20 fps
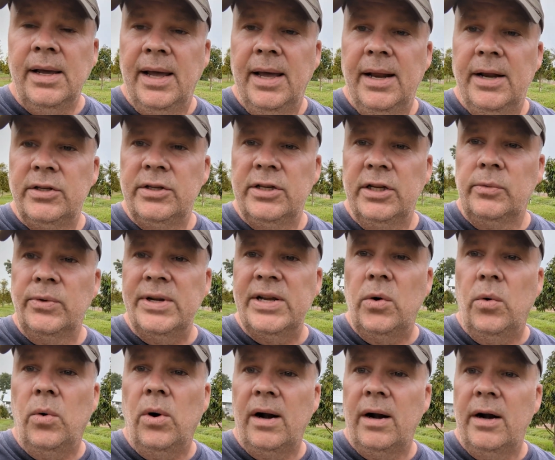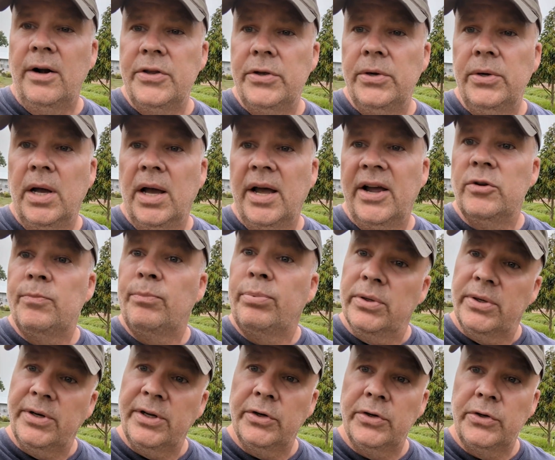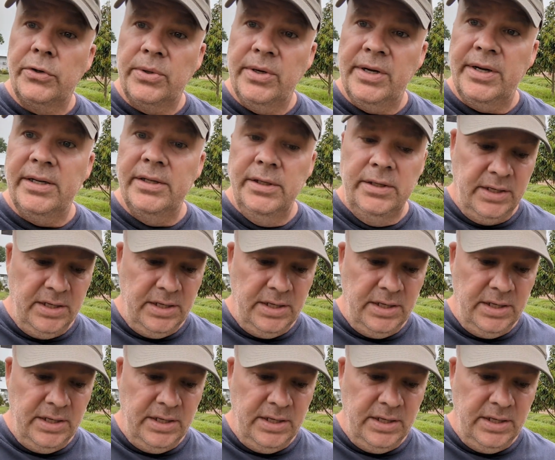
and it's going to require you guys pruning your trees,